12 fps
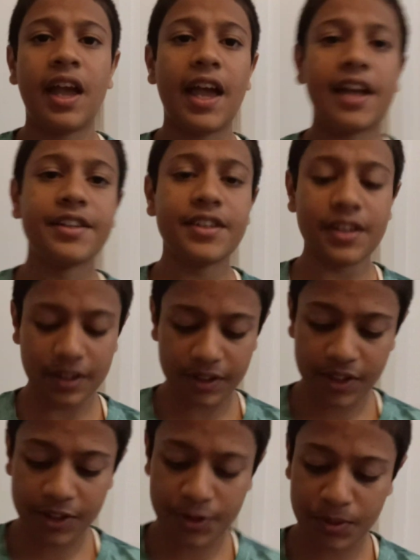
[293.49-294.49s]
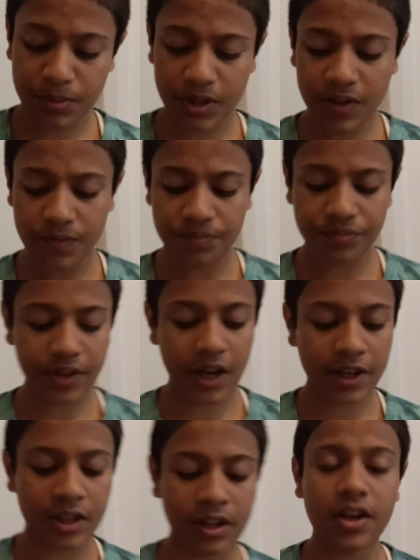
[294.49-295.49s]
and need to be
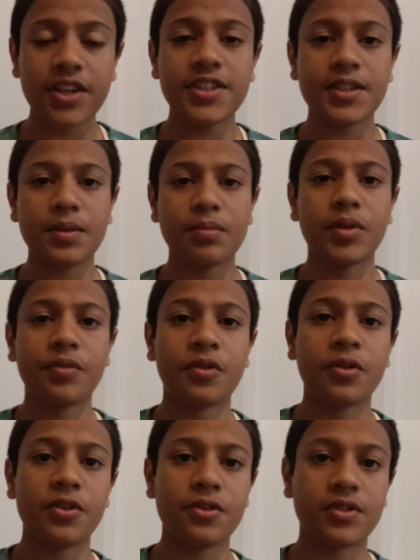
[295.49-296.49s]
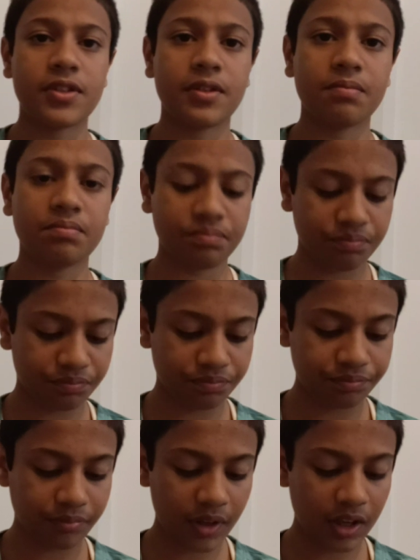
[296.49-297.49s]
analyzed before using.
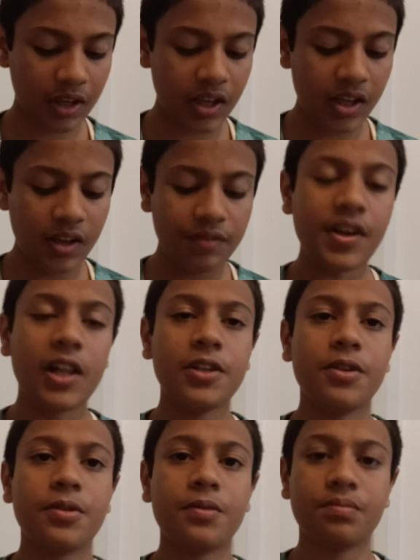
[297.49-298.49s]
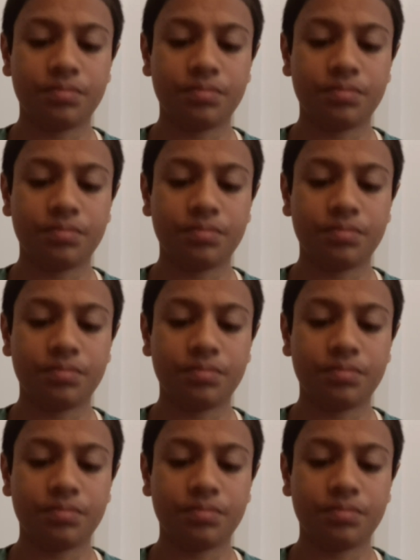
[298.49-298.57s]
Value.